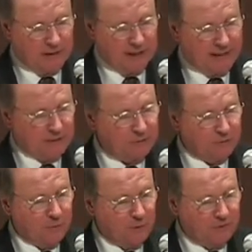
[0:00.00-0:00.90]
And now it's a
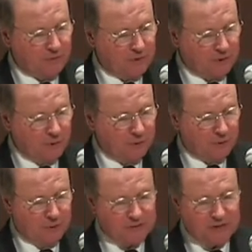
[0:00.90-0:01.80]
40-foot oak
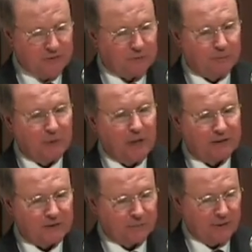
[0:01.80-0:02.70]
you can see for
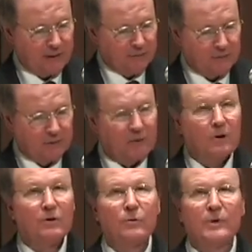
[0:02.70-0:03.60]
blocks around,
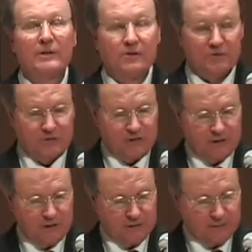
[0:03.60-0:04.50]
all the way to the
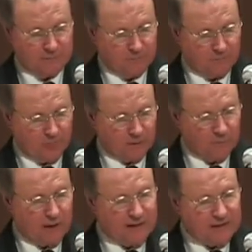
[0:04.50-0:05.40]
sea,
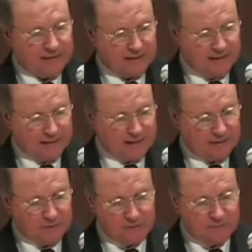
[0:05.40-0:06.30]
rising like the
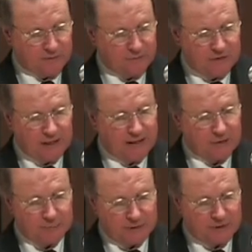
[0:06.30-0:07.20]
antlers of some
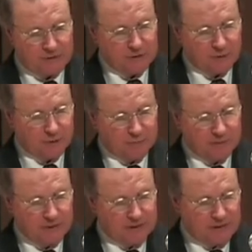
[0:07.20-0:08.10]
giant prehistoric
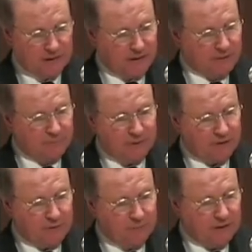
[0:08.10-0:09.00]
beast
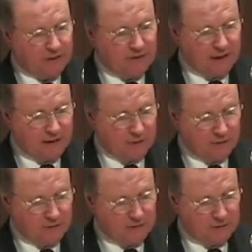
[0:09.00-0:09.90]
buried beneath the
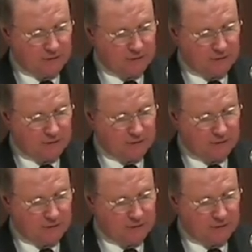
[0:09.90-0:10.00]
house.